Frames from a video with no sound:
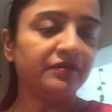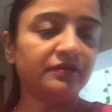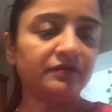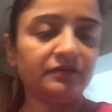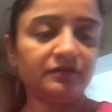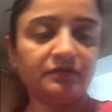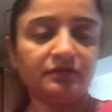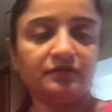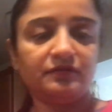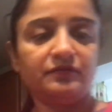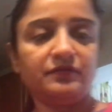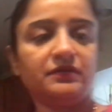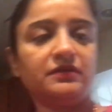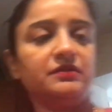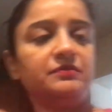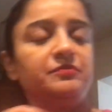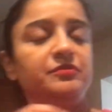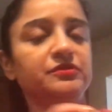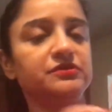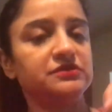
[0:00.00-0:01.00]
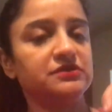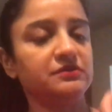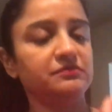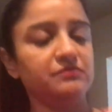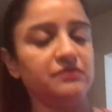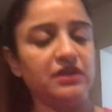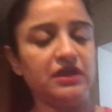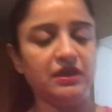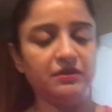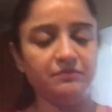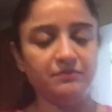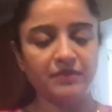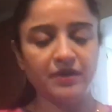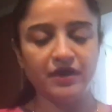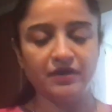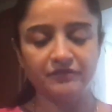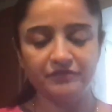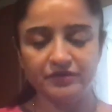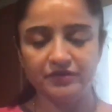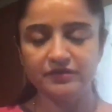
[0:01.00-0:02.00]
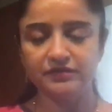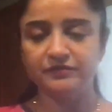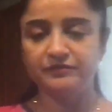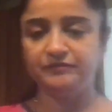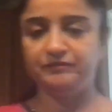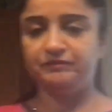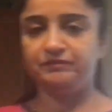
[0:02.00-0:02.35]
I'm going to put some neem powder.